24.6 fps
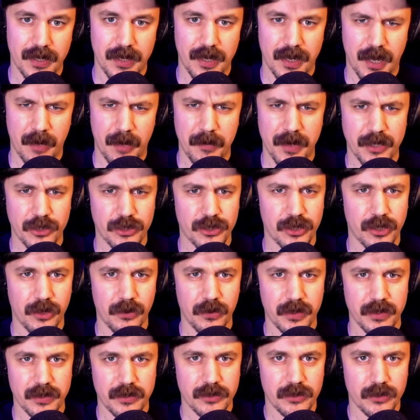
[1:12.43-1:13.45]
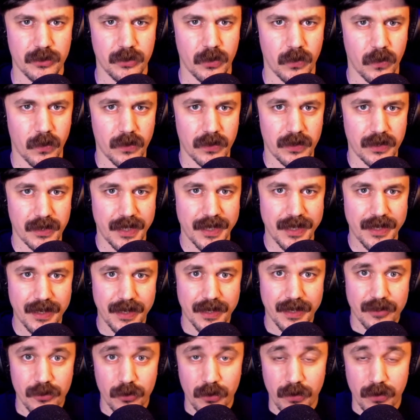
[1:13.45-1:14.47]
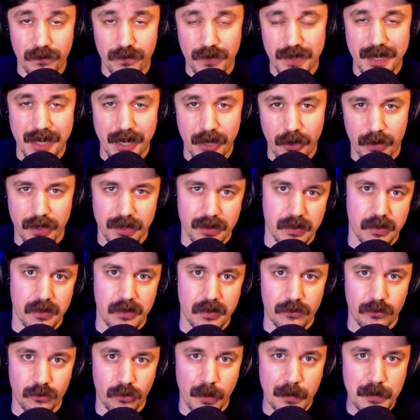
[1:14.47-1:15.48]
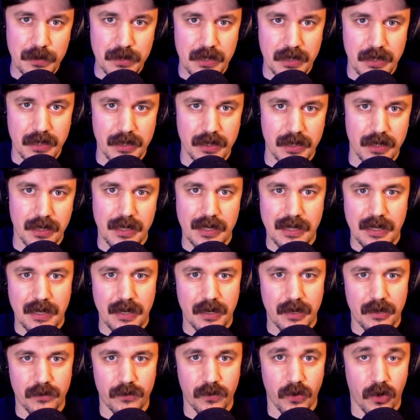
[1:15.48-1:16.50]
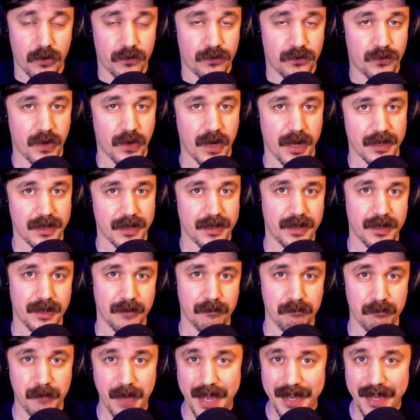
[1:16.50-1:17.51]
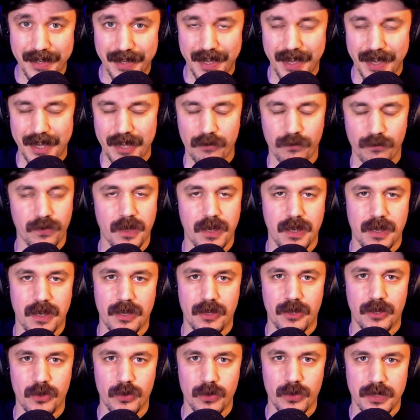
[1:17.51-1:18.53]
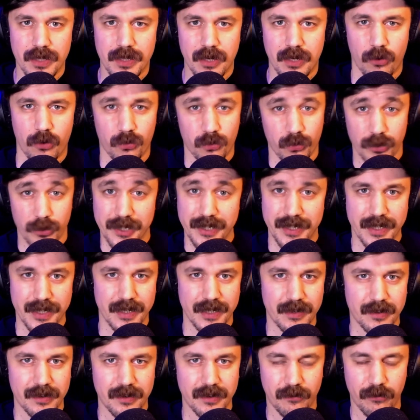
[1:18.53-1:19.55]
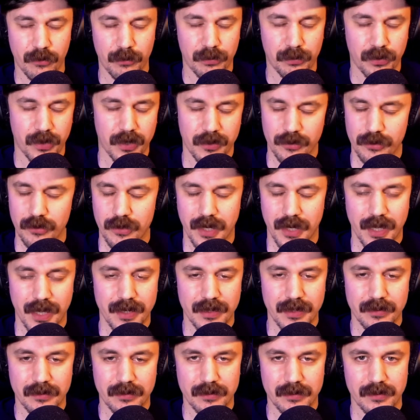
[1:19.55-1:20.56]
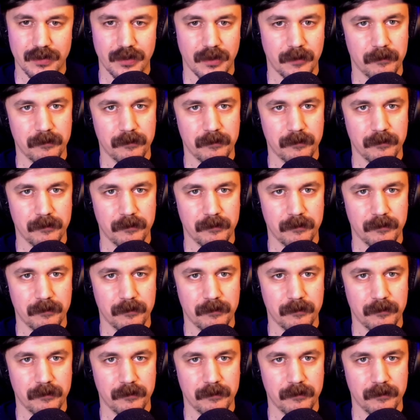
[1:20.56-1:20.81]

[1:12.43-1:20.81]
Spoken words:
I'm actually going to link to a video in the description of our friend Matt Cave, who did a reading of the prelude, and it's